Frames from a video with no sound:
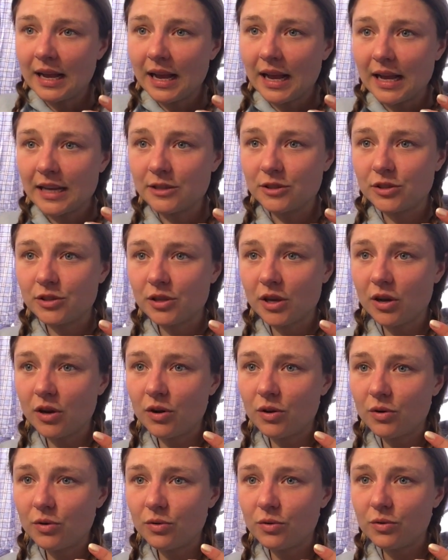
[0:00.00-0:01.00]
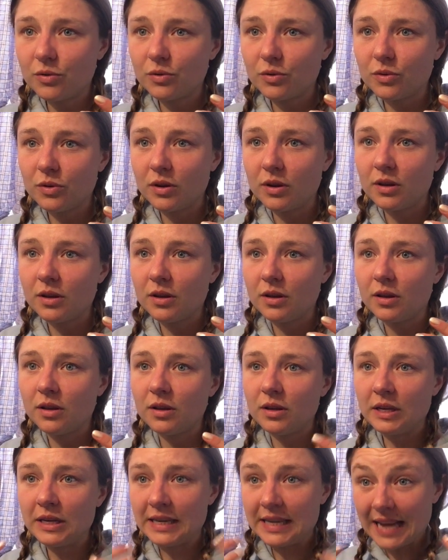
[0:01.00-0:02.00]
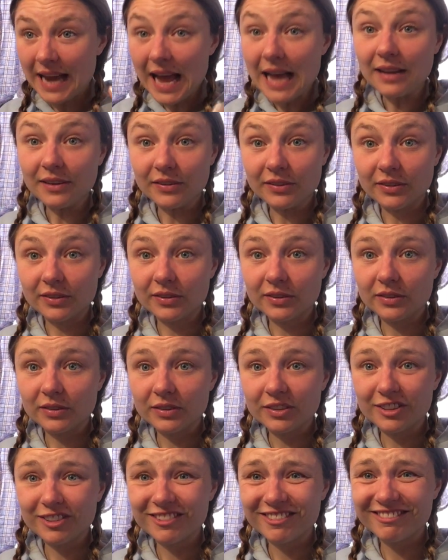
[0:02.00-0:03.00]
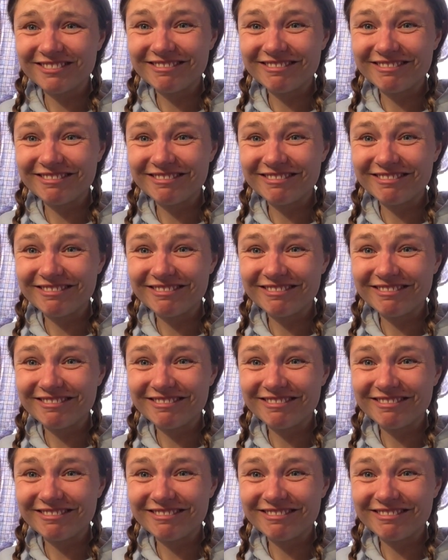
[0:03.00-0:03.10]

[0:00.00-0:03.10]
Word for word: And so, yes,